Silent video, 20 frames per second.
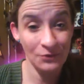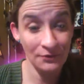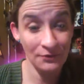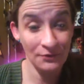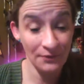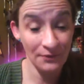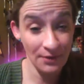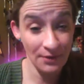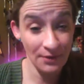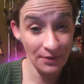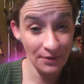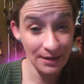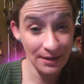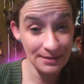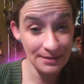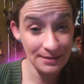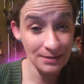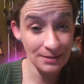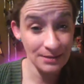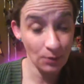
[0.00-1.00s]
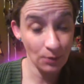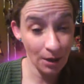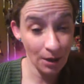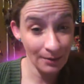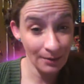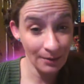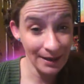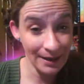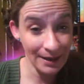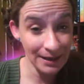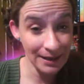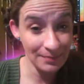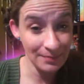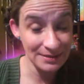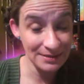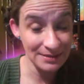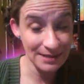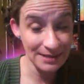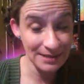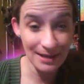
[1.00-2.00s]
for the things you already
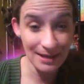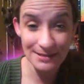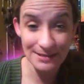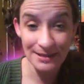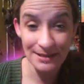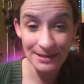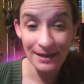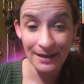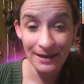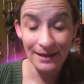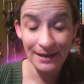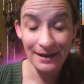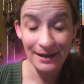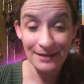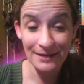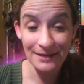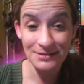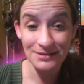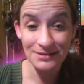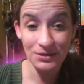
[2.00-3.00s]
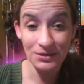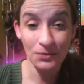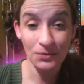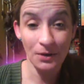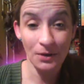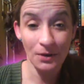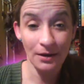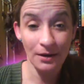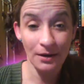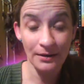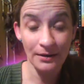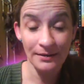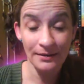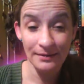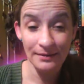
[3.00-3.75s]
possess as you are